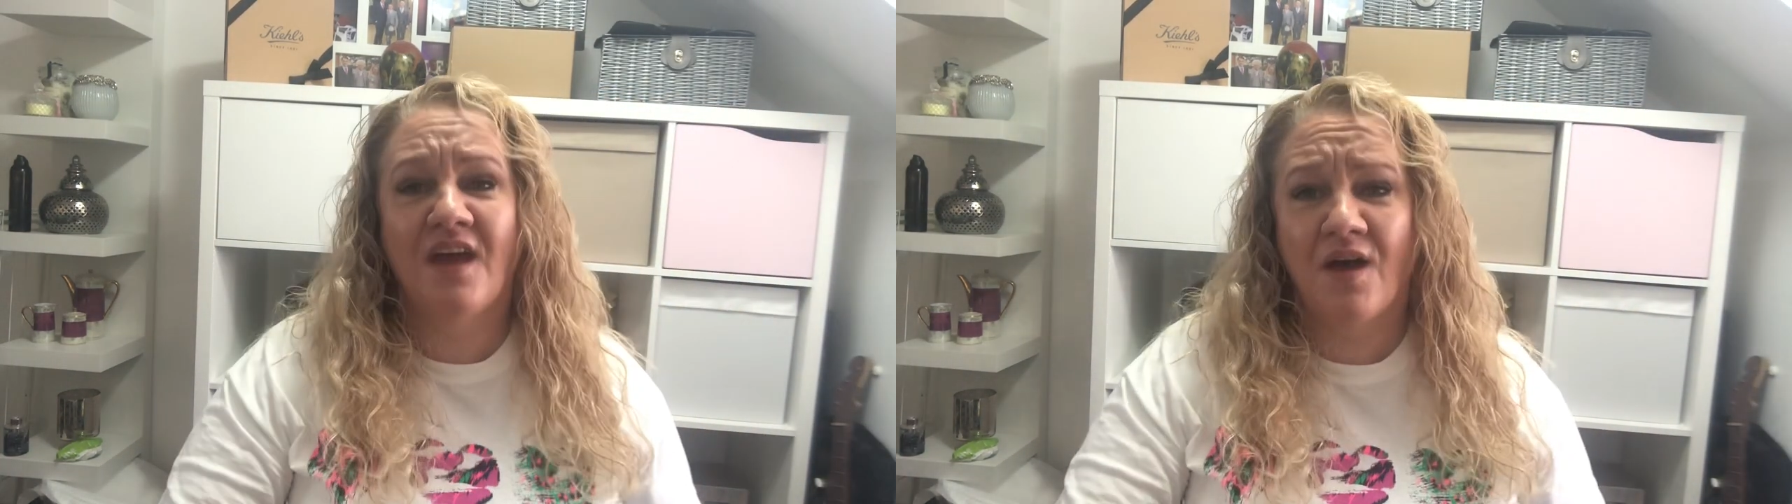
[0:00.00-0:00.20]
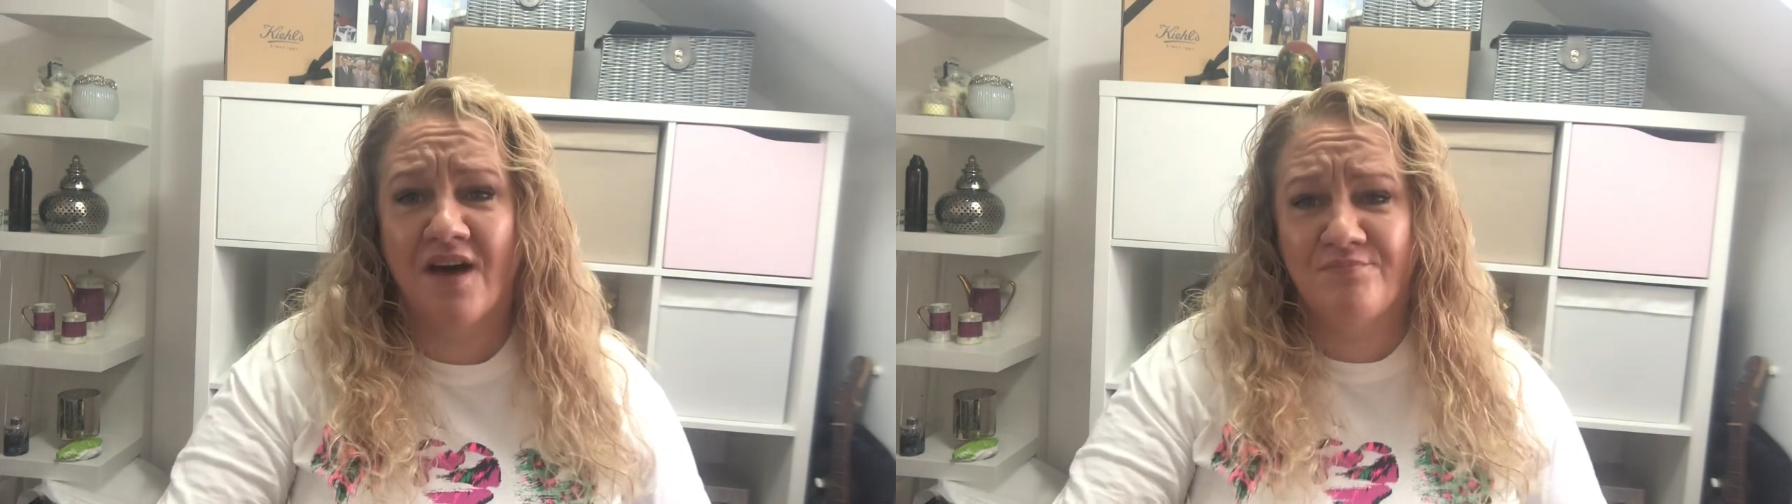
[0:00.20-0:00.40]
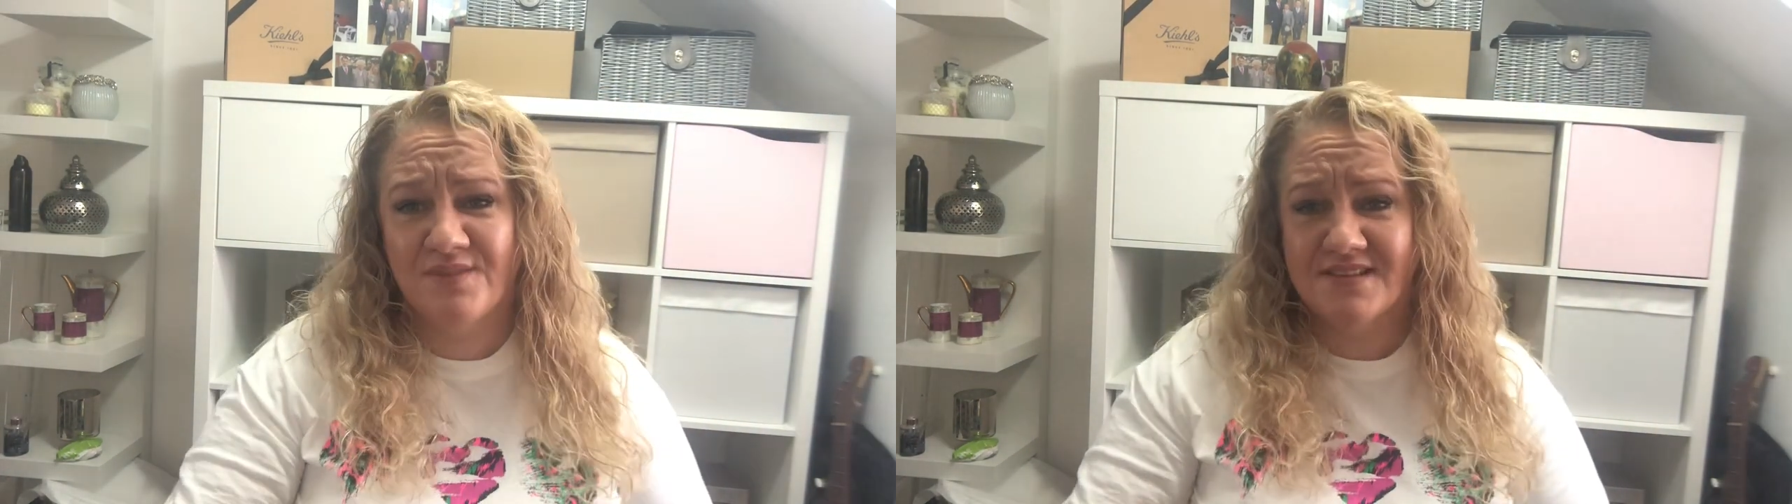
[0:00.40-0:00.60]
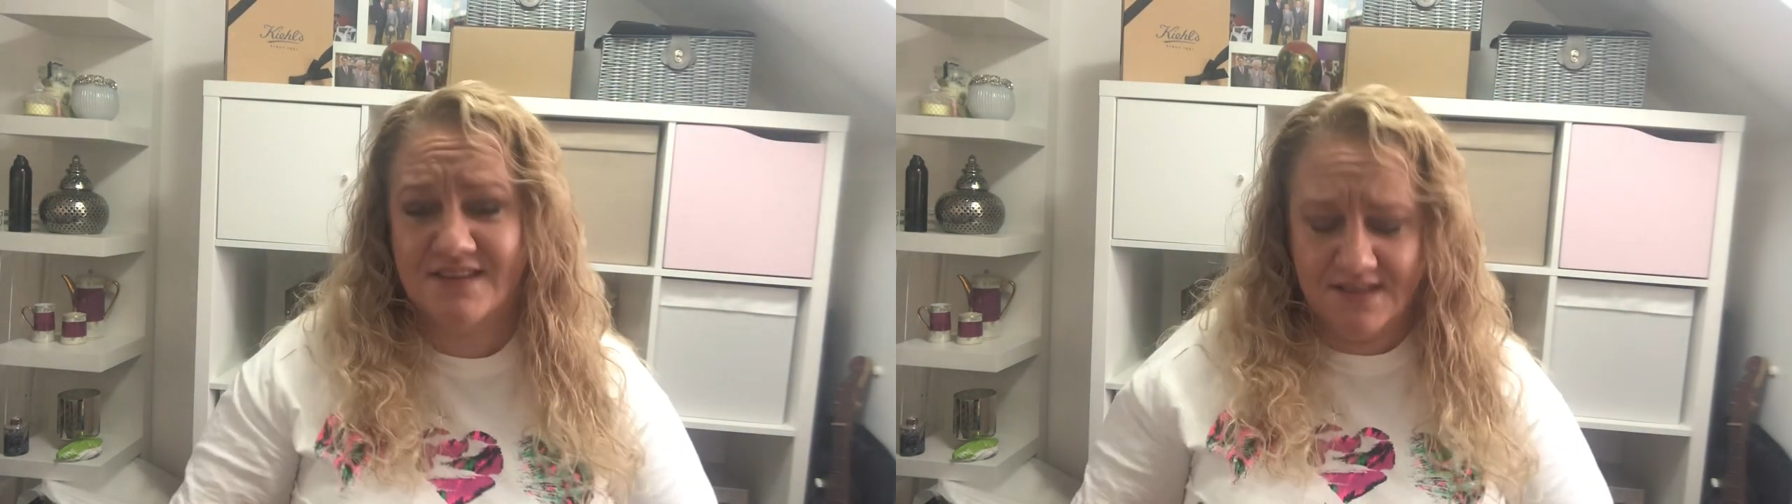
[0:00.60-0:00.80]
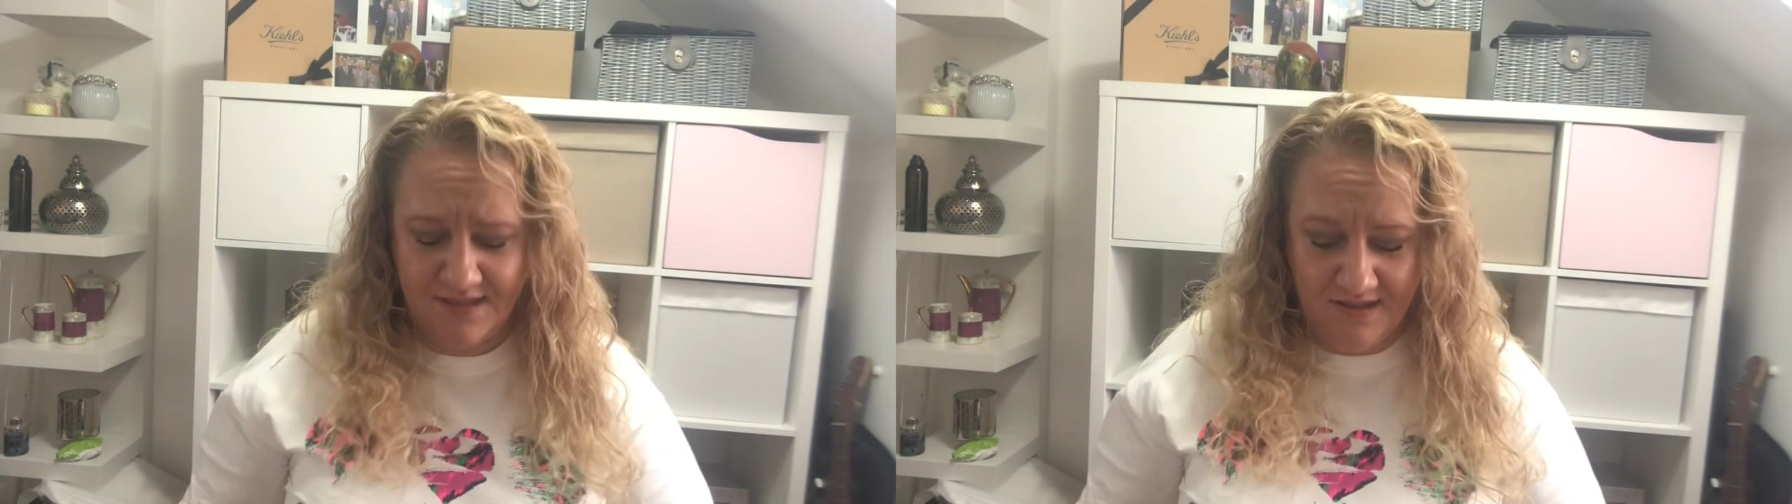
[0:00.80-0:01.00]
I've
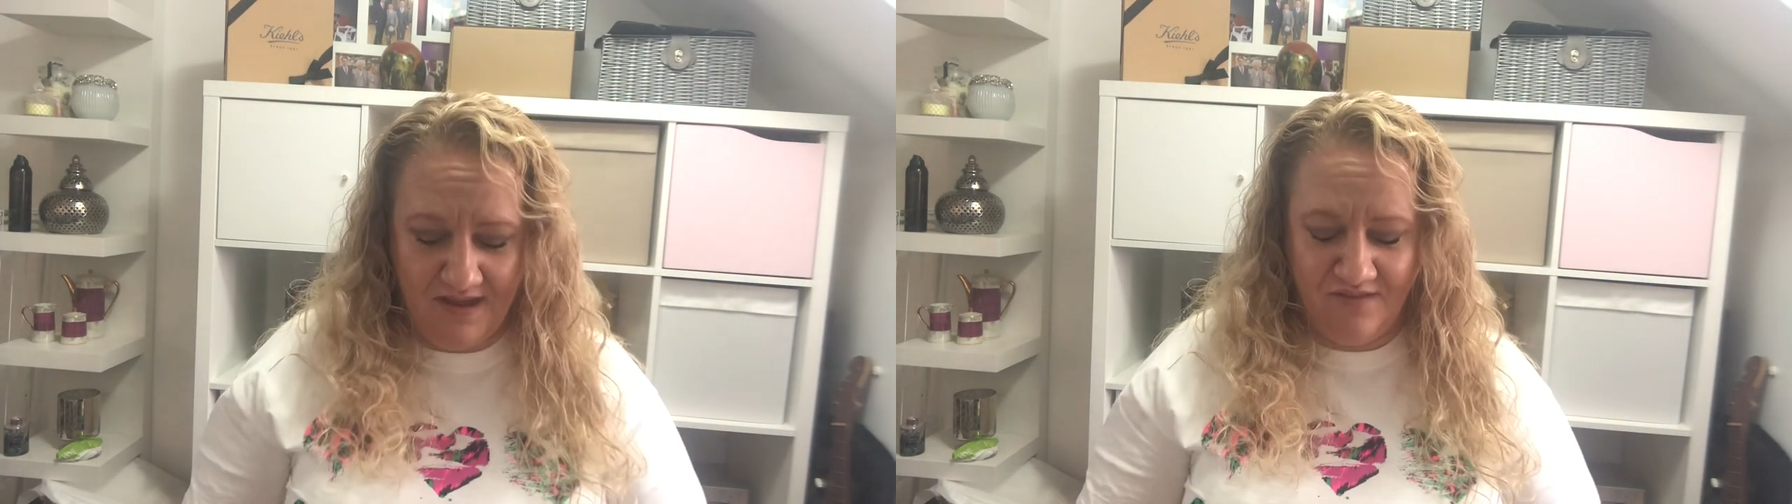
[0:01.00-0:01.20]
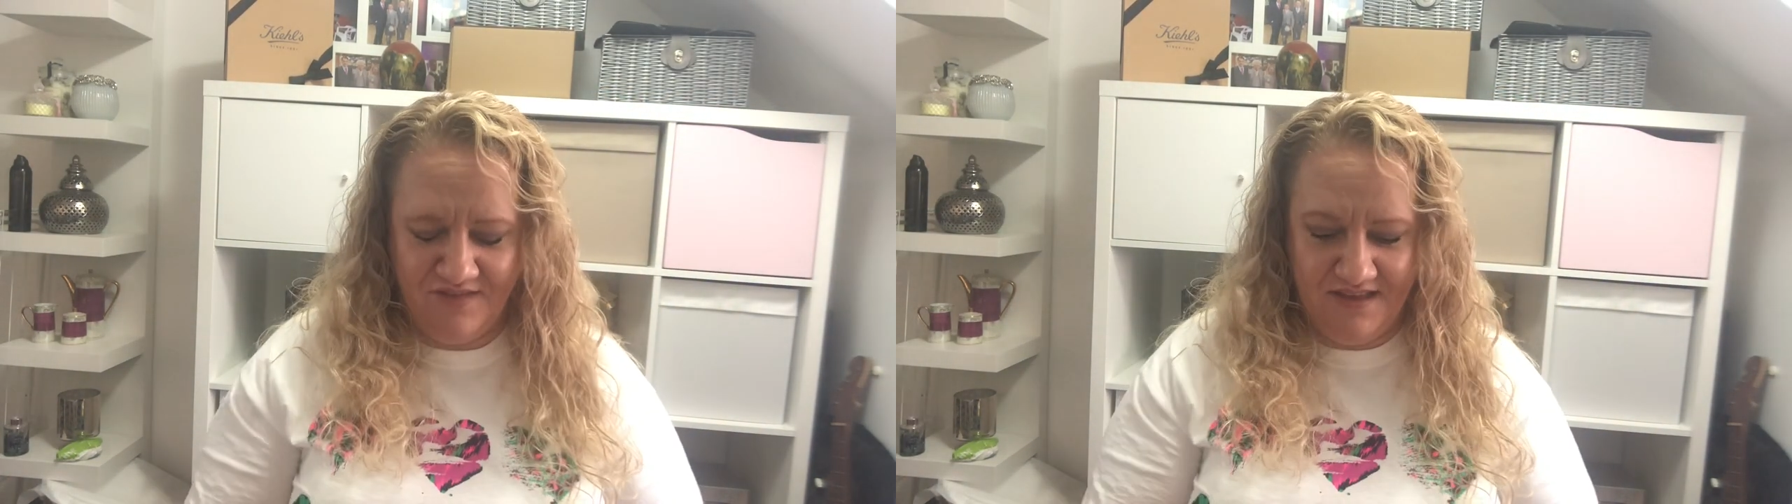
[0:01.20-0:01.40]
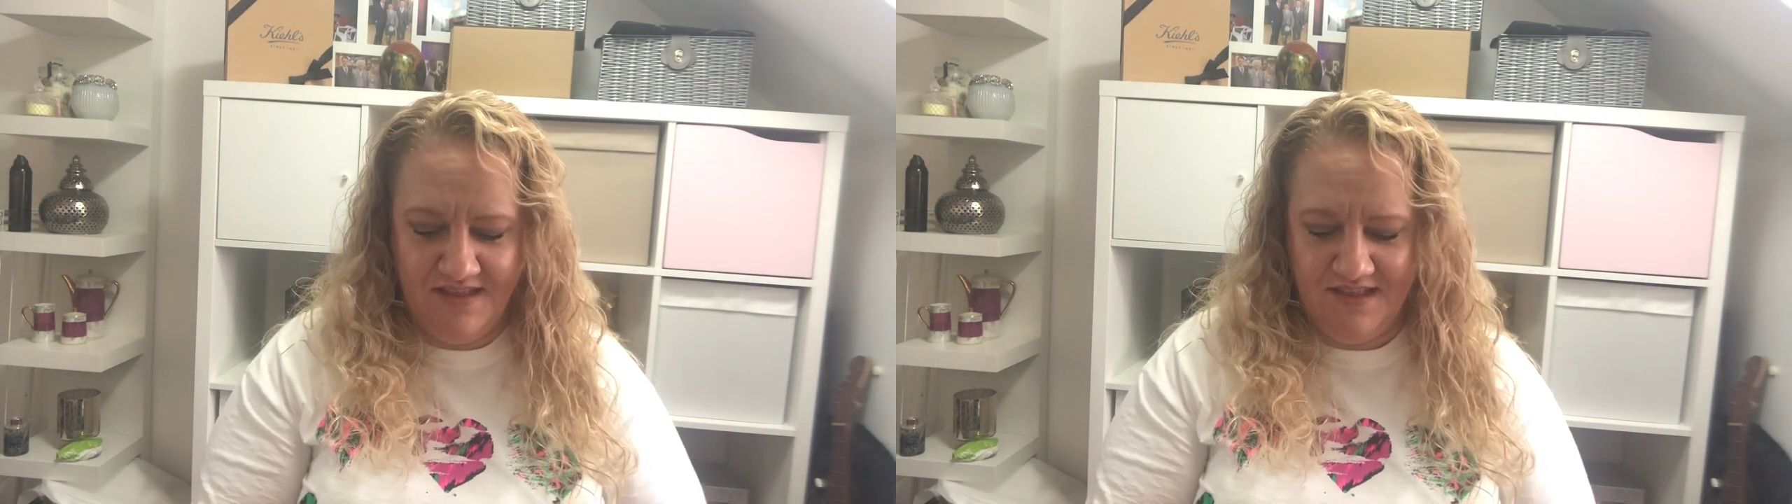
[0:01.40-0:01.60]
seen